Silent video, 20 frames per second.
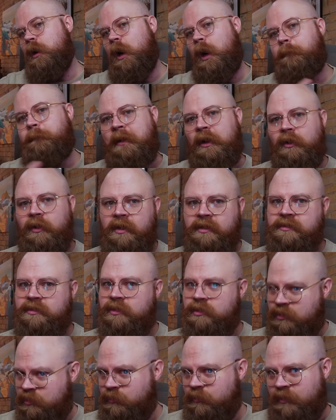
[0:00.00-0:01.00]
Up air
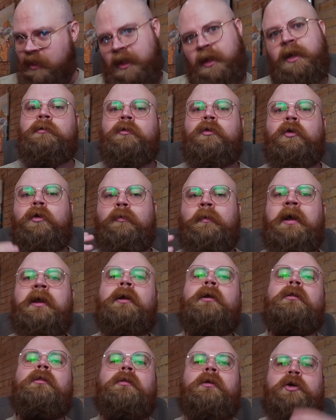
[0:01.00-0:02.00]
doesn't do that.
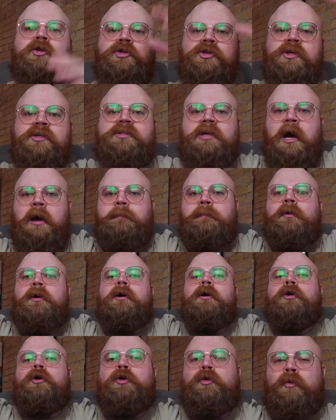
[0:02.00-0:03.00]
Lorena lunges up,
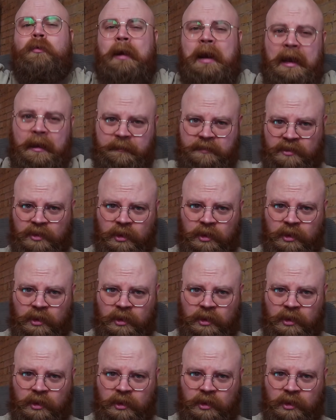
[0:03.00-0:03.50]
grabs